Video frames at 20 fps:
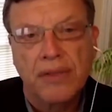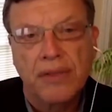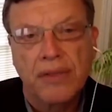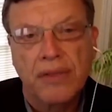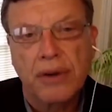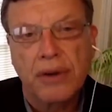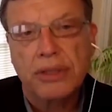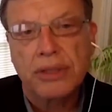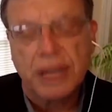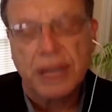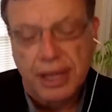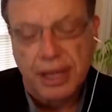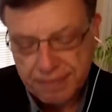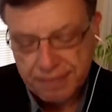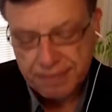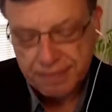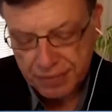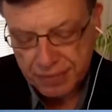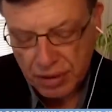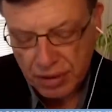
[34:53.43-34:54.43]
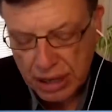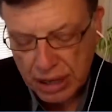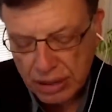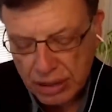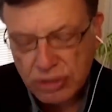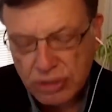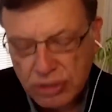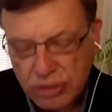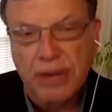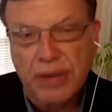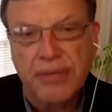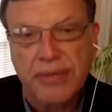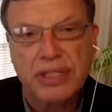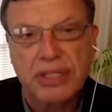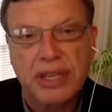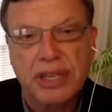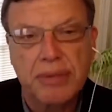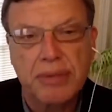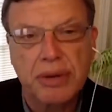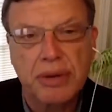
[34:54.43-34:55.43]
Folks, uh, I close
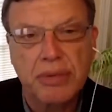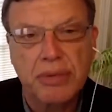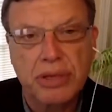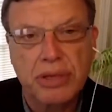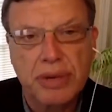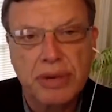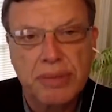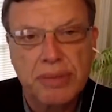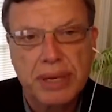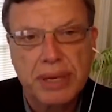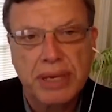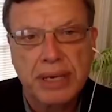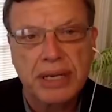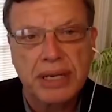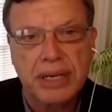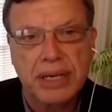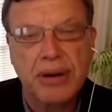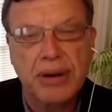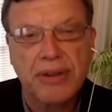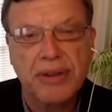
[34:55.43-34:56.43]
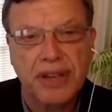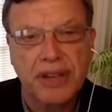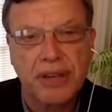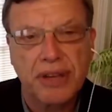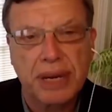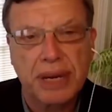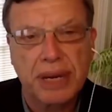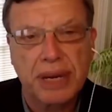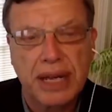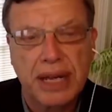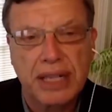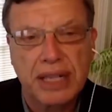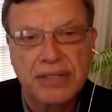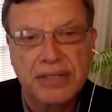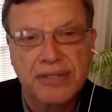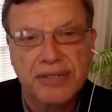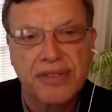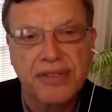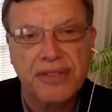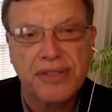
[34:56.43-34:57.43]
every segment with dream big and dare to fail, my
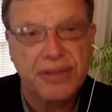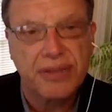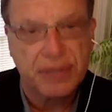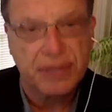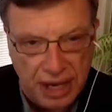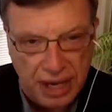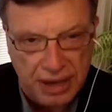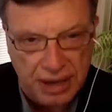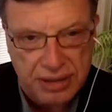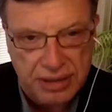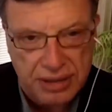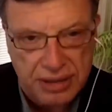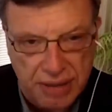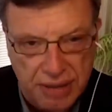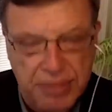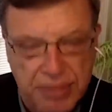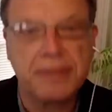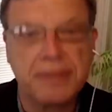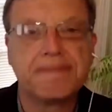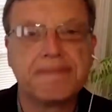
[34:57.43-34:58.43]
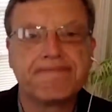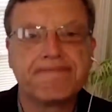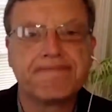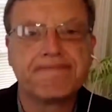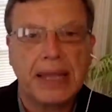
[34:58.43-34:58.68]
dad's favorite say, statement.